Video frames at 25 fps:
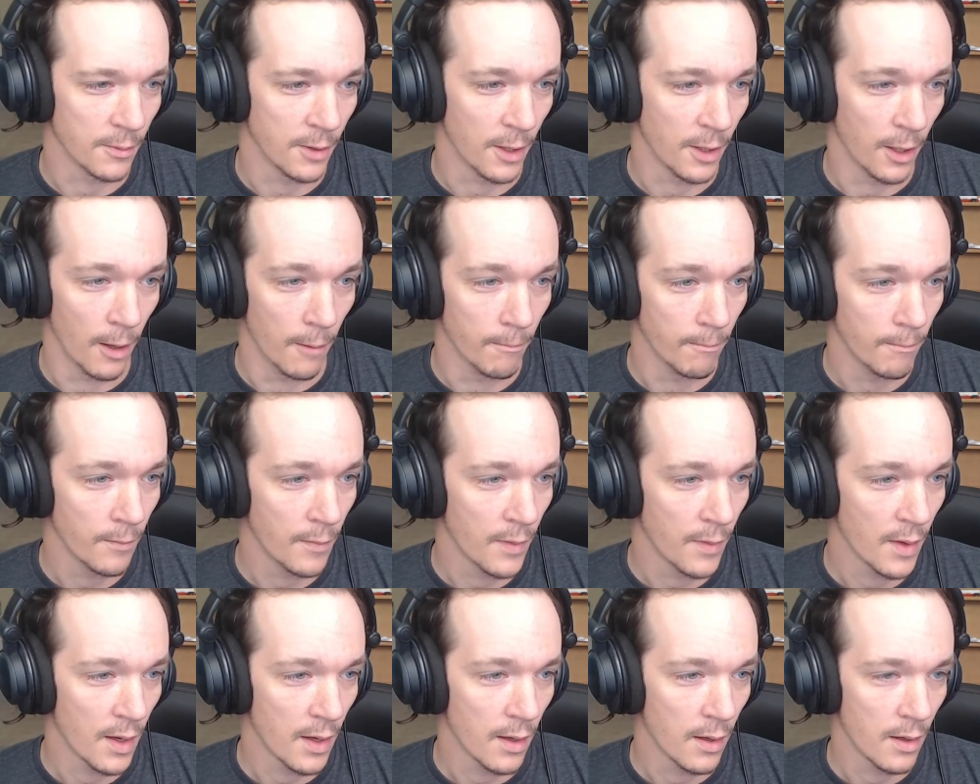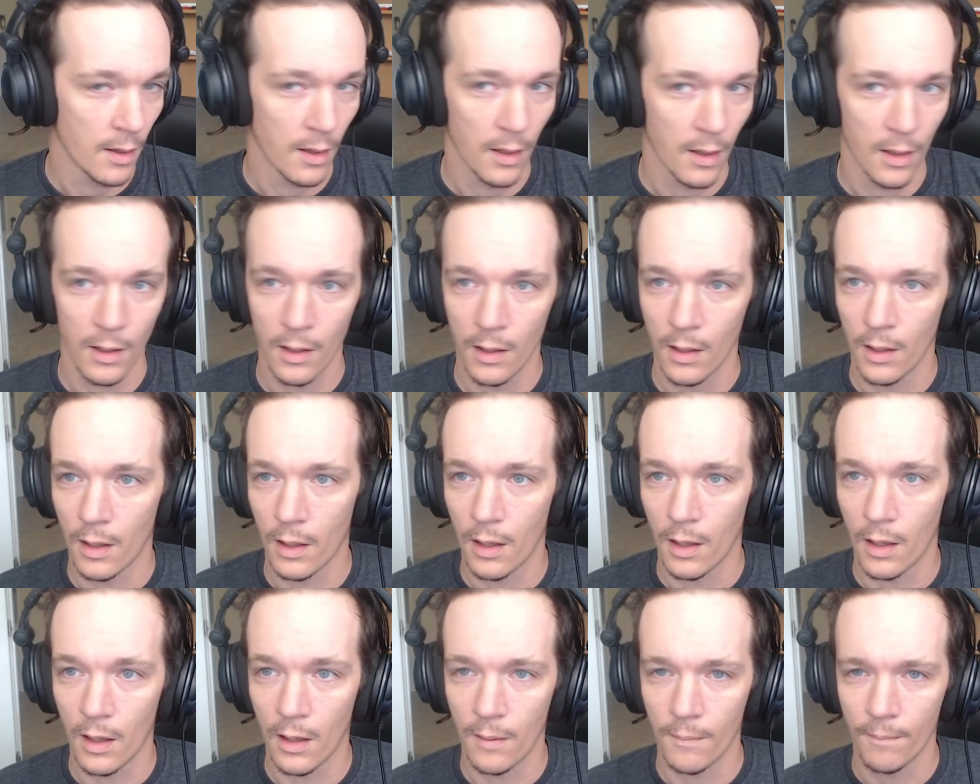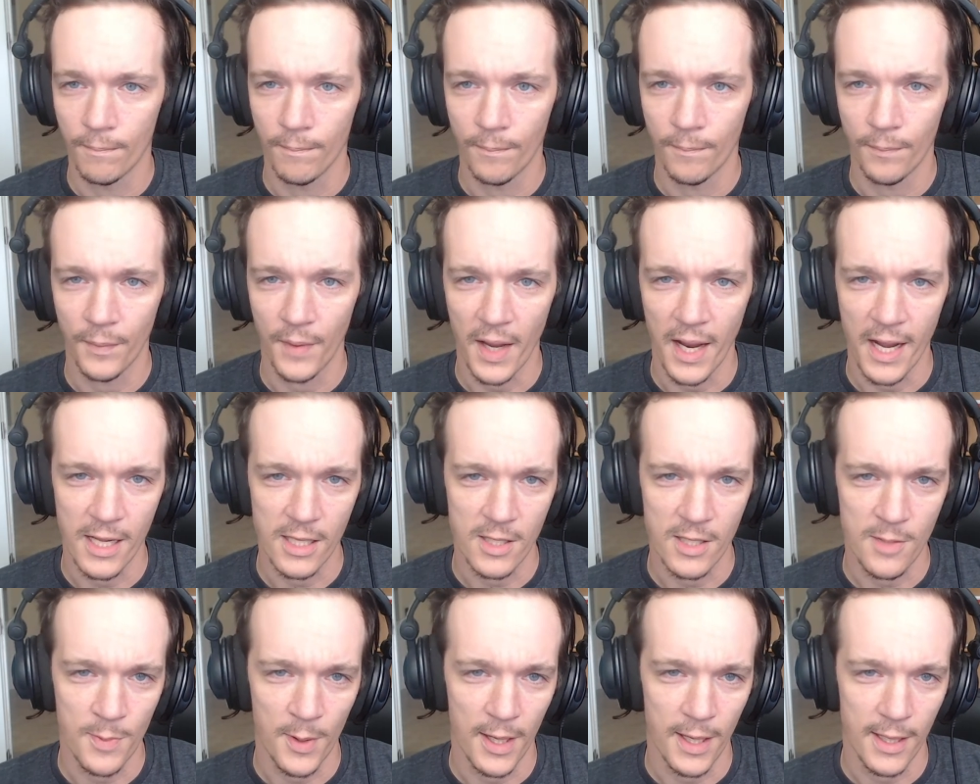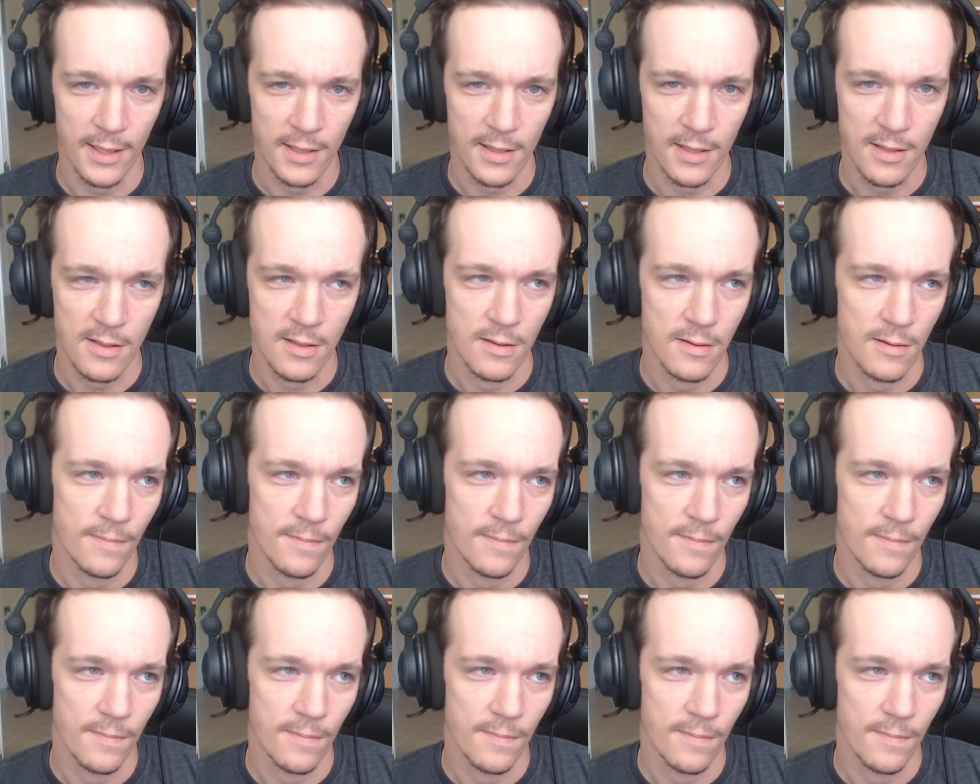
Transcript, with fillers: dumb. Um, ad spots.